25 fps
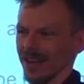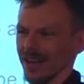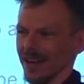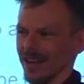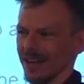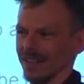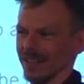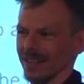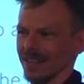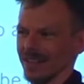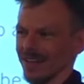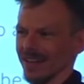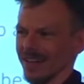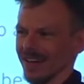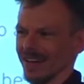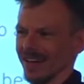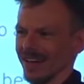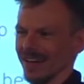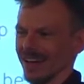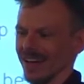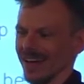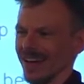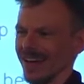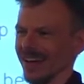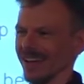And
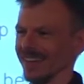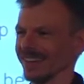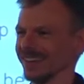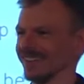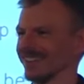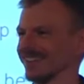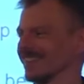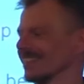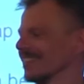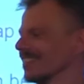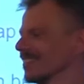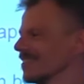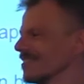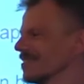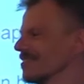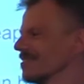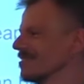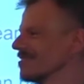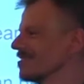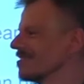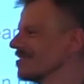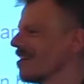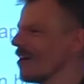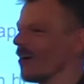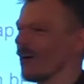
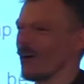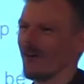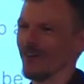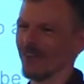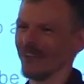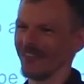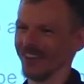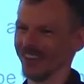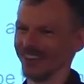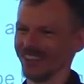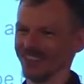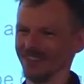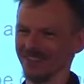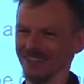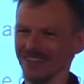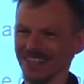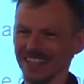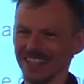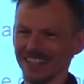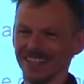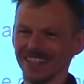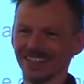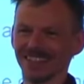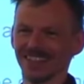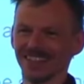the horrid
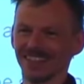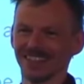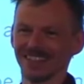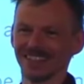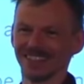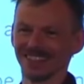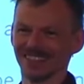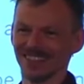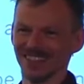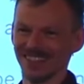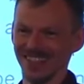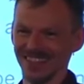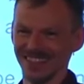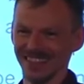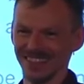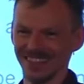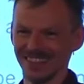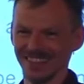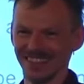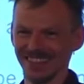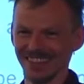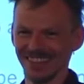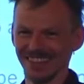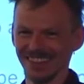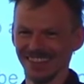thing is like
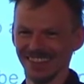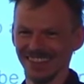strings.